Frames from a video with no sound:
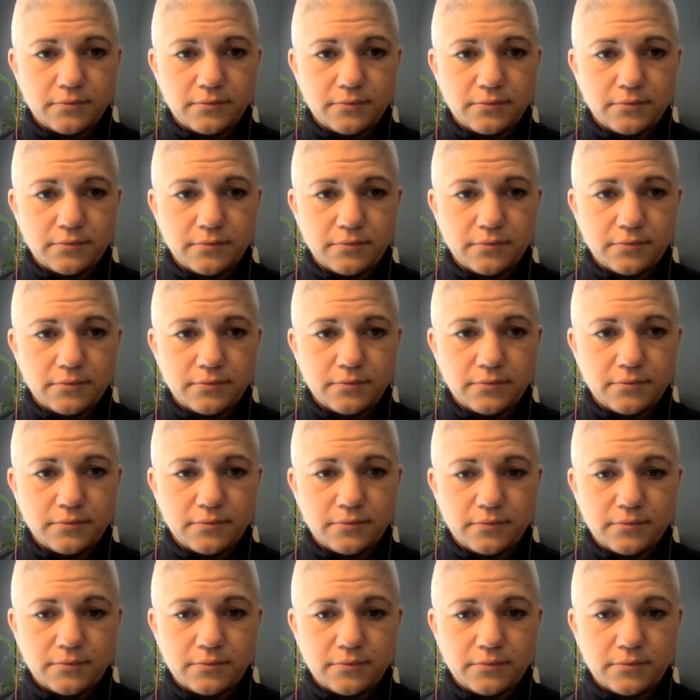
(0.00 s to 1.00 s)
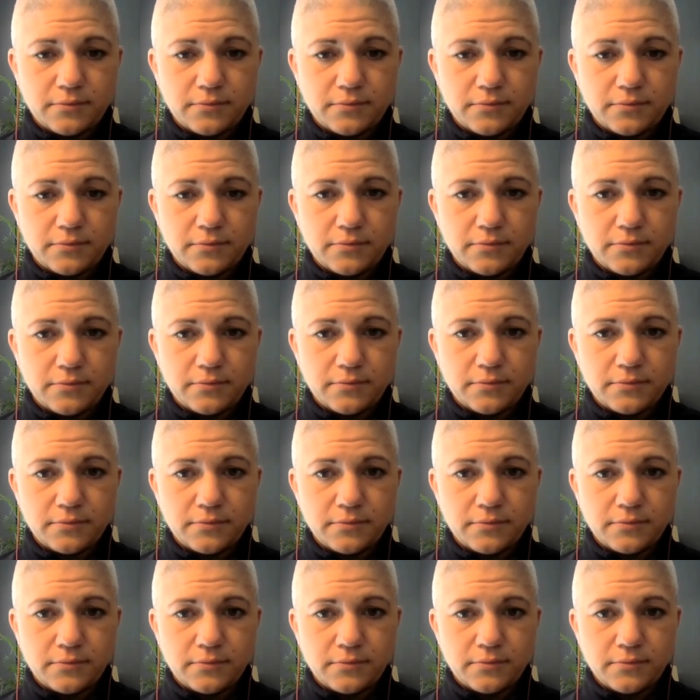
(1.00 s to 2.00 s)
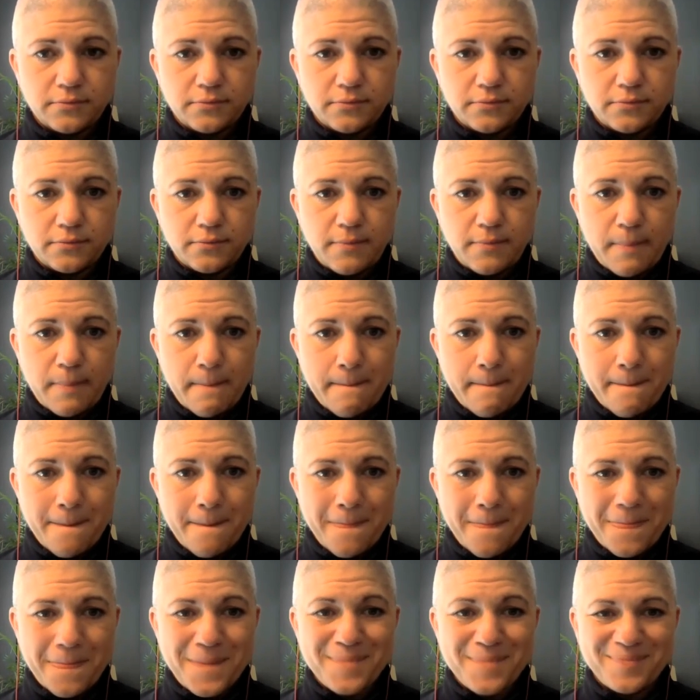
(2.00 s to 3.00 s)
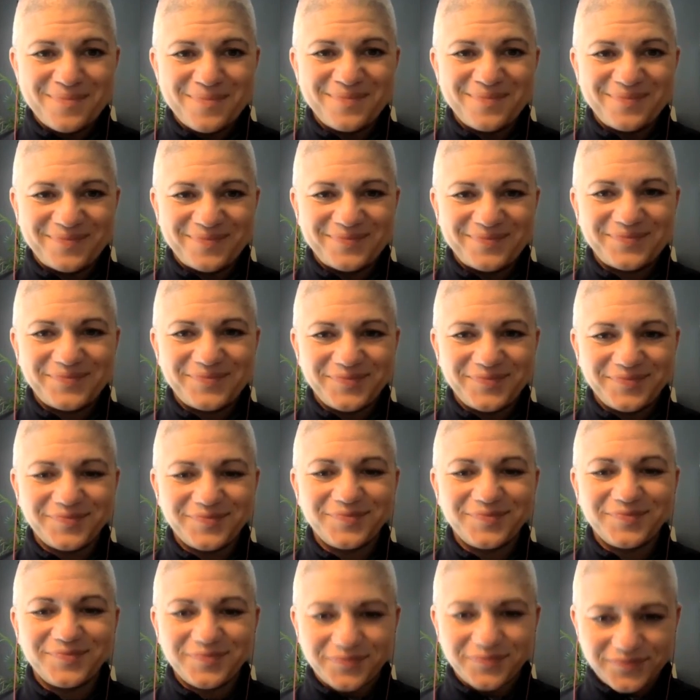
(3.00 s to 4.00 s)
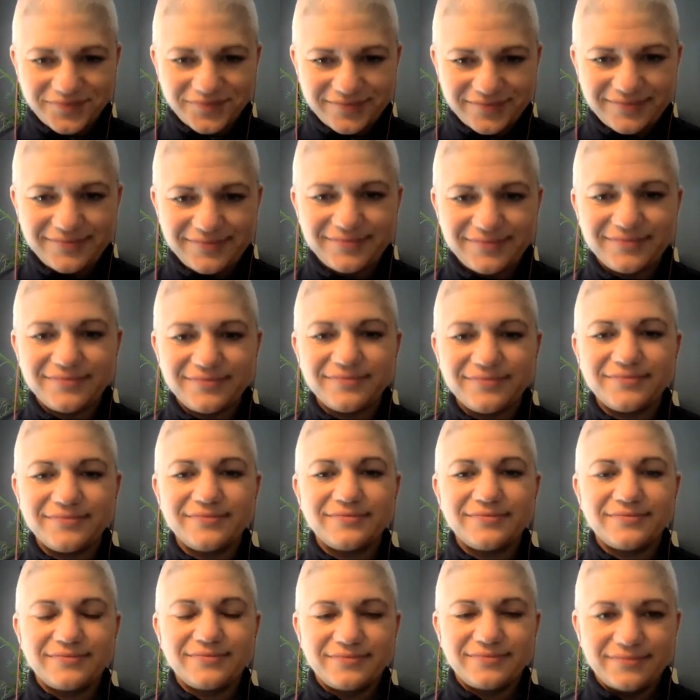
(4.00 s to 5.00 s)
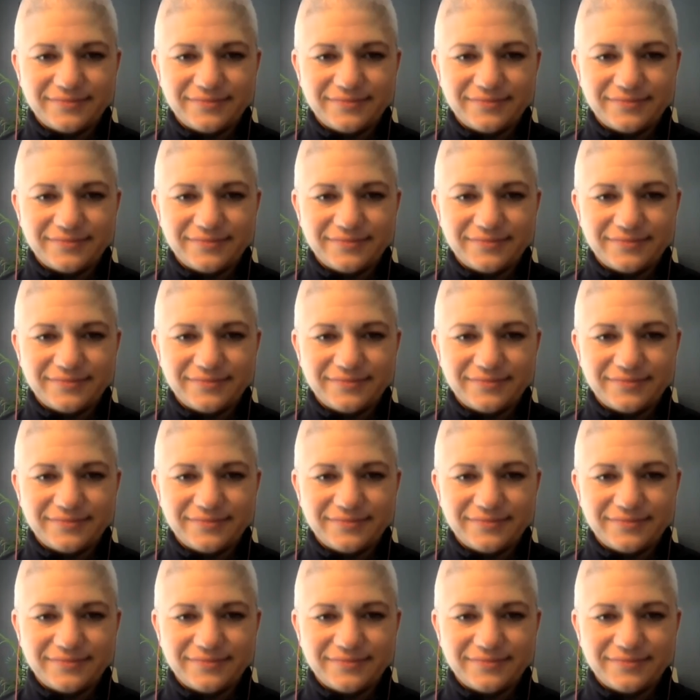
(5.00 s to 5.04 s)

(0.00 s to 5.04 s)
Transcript: No words are spoken by the person on screen.